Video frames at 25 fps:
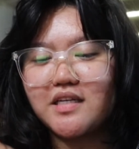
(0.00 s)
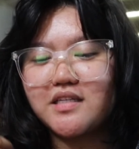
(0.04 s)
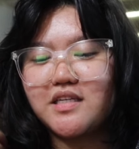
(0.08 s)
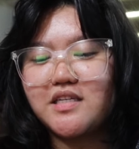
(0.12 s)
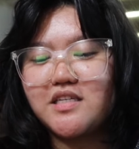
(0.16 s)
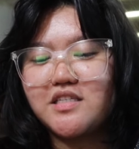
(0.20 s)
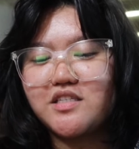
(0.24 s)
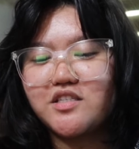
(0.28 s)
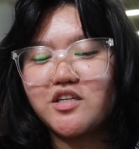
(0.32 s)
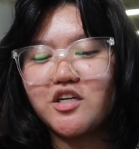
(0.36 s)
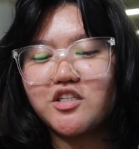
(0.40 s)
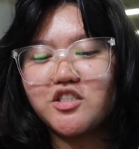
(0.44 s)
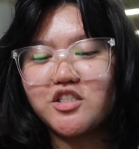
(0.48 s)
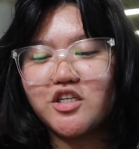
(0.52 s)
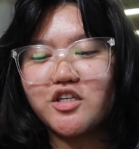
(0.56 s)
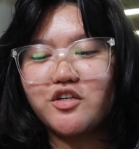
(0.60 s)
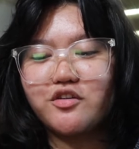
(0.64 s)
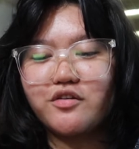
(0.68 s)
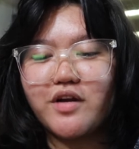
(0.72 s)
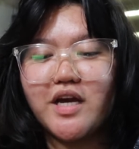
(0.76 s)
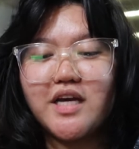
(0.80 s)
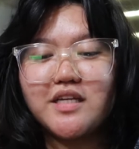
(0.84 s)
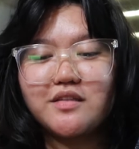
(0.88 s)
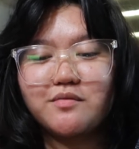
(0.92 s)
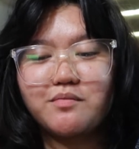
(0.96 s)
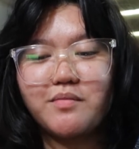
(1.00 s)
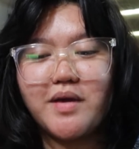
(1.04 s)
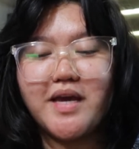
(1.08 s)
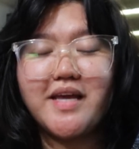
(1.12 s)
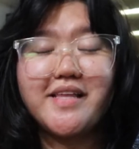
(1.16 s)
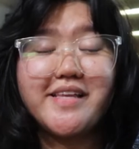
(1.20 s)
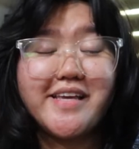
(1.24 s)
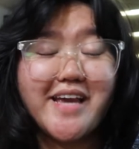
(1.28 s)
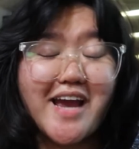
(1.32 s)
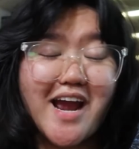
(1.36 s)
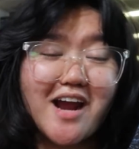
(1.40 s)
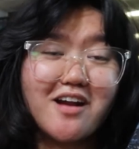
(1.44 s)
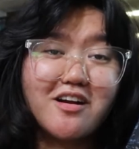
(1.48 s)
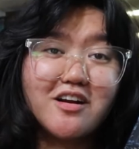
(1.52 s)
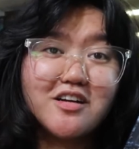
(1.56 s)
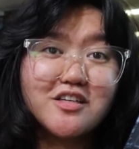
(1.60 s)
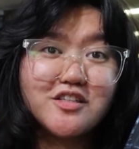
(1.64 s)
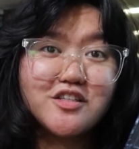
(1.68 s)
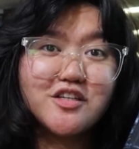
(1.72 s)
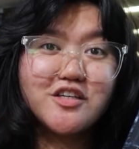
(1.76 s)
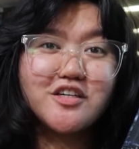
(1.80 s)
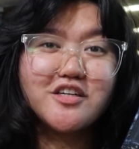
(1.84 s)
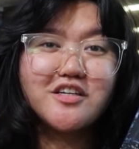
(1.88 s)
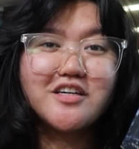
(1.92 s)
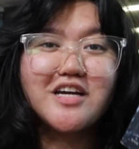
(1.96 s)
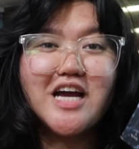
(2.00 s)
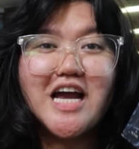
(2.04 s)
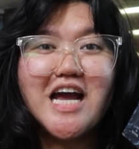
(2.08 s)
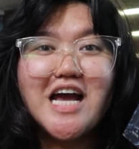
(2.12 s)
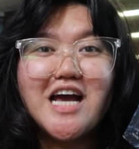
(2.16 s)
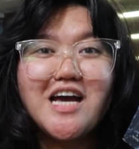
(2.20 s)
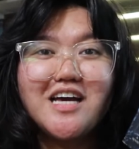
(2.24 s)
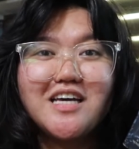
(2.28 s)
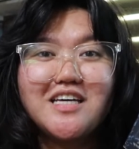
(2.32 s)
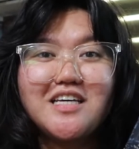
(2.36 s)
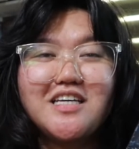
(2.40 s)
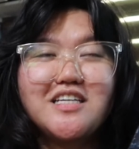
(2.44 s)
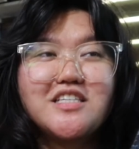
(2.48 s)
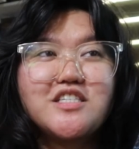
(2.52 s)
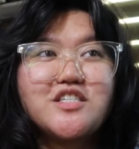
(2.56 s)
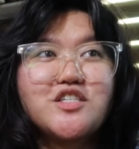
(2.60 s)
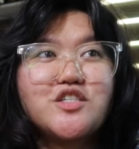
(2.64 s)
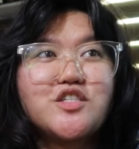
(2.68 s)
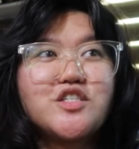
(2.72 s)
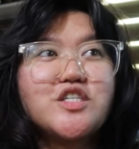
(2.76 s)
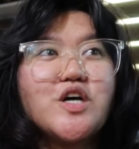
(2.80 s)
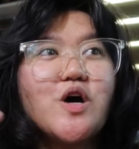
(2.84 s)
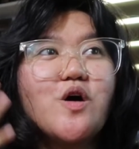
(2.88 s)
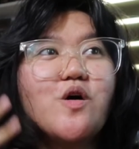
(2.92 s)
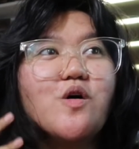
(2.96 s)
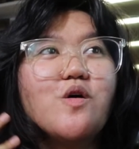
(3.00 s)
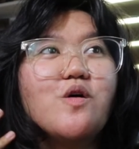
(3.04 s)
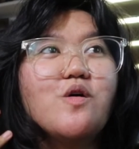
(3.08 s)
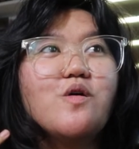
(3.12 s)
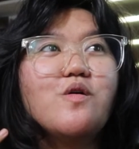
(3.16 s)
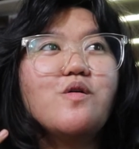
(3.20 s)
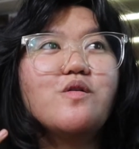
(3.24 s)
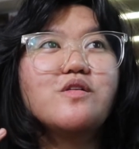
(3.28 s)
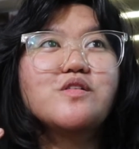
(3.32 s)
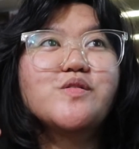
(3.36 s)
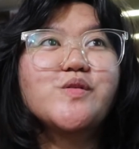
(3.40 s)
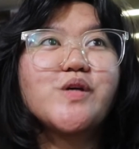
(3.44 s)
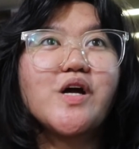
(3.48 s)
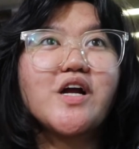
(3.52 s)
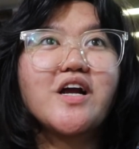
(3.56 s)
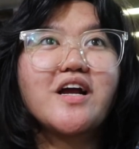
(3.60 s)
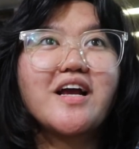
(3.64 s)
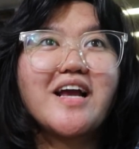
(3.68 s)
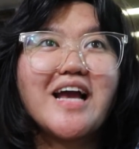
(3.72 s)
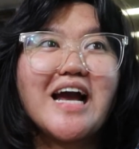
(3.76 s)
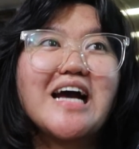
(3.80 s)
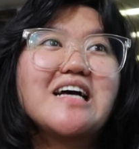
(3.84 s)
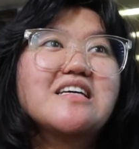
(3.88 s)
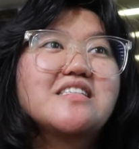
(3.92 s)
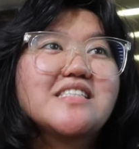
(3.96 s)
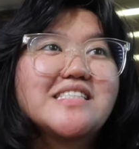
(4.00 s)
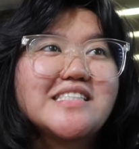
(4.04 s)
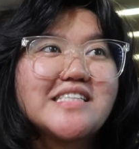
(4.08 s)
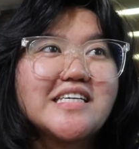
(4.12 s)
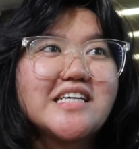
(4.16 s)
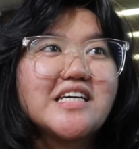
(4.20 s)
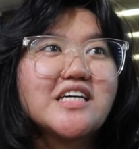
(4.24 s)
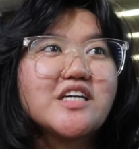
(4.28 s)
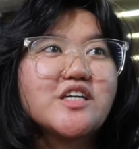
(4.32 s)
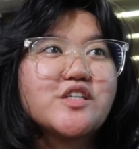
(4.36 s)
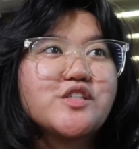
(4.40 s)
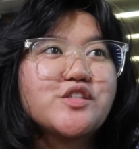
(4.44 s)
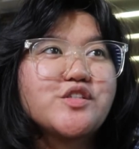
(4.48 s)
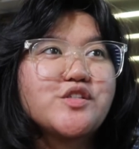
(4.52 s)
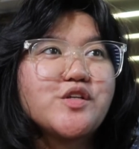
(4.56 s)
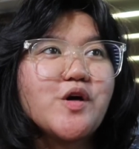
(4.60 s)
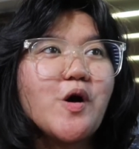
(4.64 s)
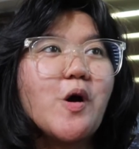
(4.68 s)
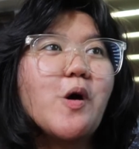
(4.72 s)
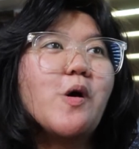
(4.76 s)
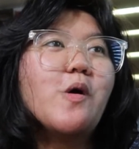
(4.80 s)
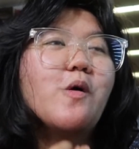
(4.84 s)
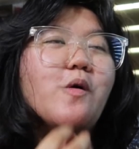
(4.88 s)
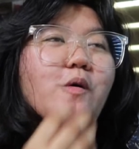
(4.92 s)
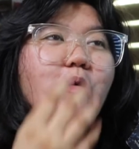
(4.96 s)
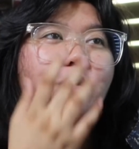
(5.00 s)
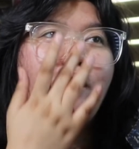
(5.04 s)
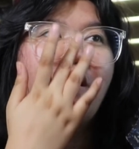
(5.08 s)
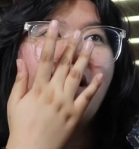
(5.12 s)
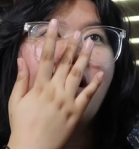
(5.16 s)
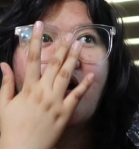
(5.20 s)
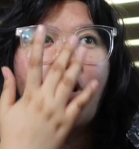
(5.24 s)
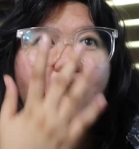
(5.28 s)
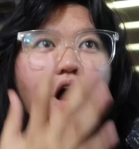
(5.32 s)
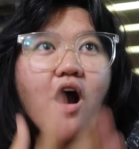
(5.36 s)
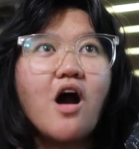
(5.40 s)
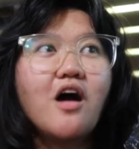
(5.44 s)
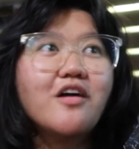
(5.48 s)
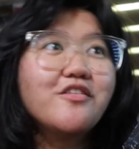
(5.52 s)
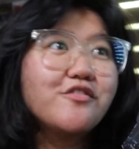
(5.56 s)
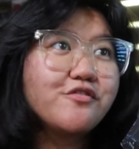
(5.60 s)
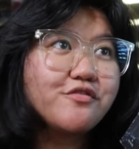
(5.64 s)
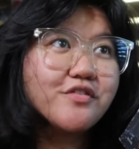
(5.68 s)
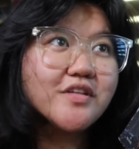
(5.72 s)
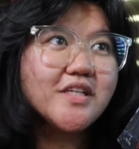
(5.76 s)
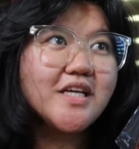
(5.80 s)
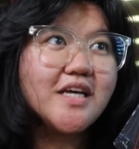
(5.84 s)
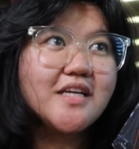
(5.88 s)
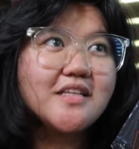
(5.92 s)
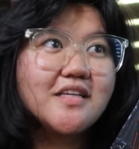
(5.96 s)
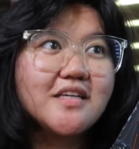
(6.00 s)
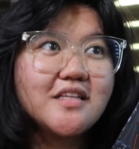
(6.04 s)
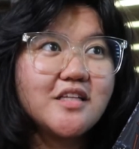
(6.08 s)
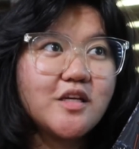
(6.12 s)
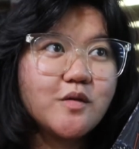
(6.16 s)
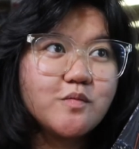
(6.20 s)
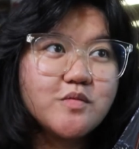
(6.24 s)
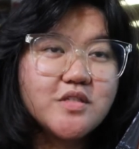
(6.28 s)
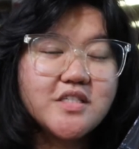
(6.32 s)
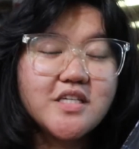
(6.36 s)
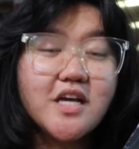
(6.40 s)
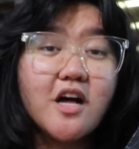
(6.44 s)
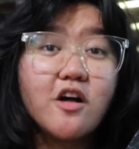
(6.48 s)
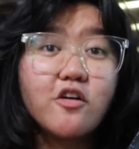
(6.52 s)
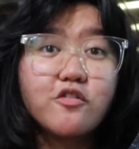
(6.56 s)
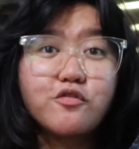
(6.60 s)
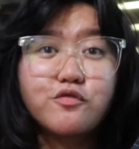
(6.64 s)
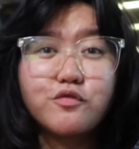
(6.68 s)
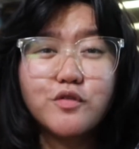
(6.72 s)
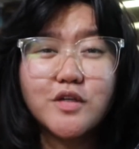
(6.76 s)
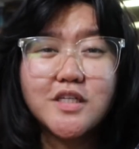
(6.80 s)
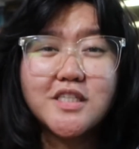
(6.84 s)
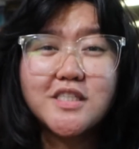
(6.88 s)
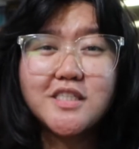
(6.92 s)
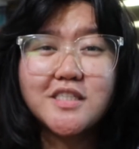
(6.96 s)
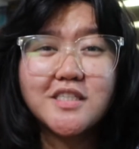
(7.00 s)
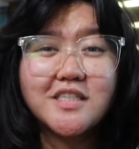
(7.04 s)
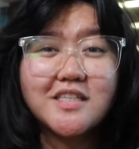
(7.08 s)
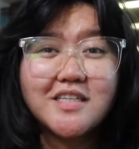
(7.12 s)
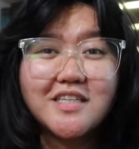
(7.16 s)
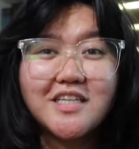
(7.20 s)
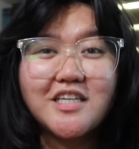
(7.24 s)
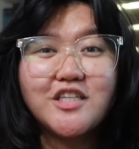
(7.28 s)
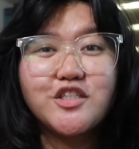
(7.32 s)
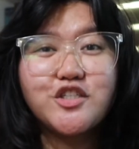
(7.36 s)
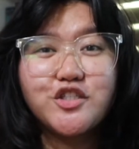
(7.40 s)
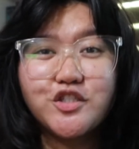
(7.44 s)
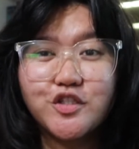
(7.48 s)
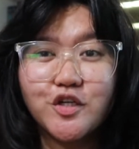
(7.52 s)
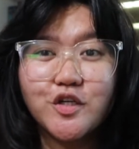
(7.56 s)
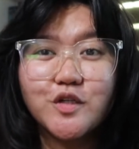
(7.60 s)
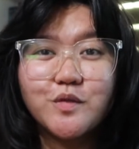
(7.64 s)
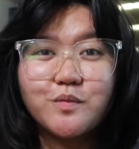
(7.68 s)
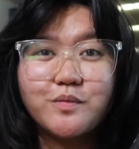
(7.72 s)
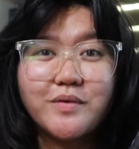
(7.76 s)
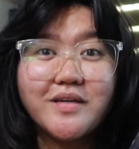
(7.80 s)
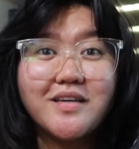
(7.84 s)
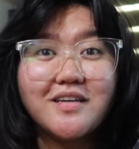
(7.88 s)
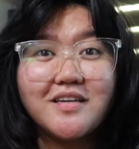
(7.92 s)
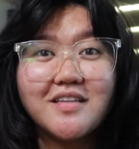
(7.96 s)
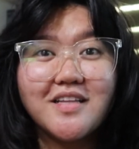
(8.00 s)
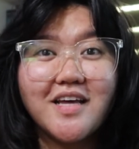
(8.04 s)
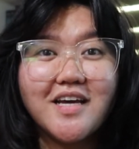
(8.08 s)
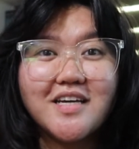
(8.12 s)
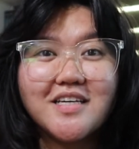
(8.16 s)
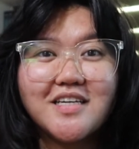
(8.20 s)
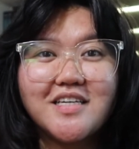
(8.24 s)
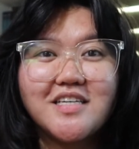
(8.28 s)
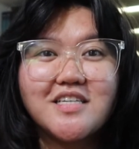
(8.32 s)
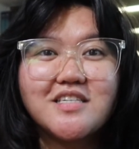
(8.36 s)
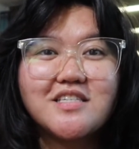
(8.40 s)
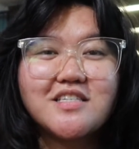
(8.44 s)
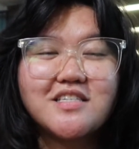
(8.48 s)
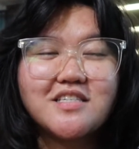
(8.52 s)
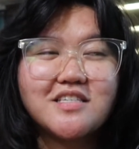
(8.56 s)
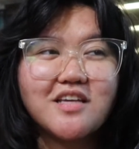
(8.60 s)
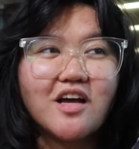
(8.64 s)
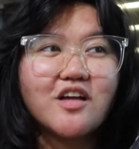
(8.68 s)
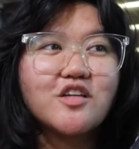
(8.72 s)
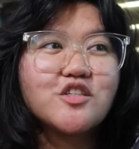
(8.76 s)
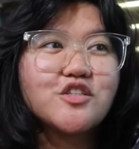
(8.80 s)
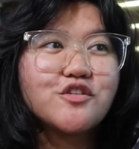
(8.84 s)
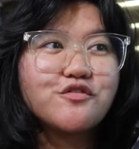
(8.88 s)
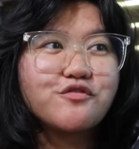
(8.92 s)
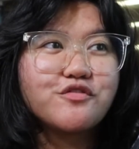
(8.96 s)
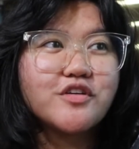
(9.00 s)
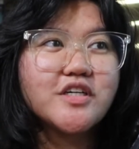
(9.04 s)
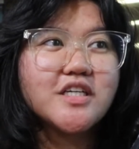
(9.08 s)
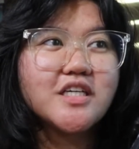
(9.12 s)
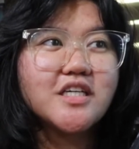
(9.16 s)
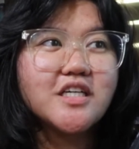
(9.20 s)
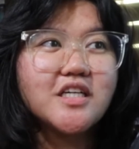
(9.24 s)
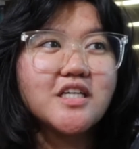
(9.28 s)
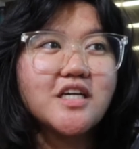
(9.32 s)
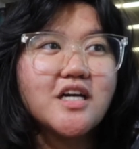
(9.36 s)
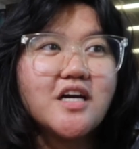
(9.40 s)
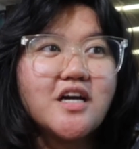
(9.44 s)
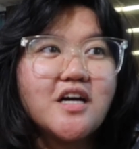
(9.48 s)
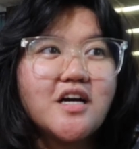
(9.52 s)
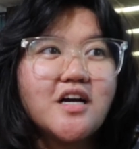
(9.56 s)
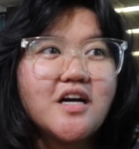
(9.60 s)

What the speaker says: that he's such a great main character. He's so sarcastic, so confident in himself, which he should be. Like, he's such a freaking